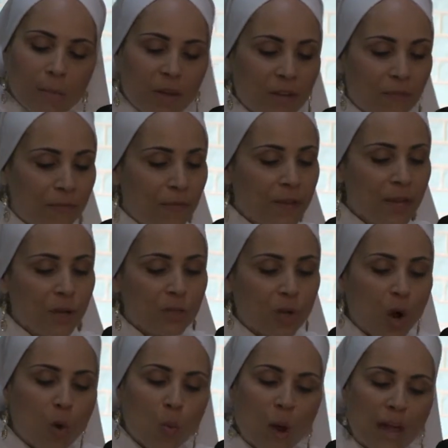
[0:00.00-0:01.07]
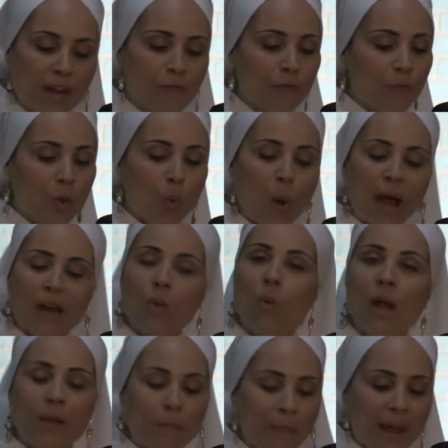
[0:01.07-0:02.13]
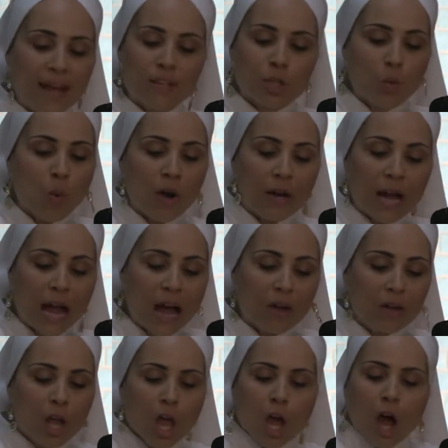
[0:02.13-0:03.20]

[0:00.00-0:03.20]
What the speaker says: big fields are waiting for the wide awake man to work out.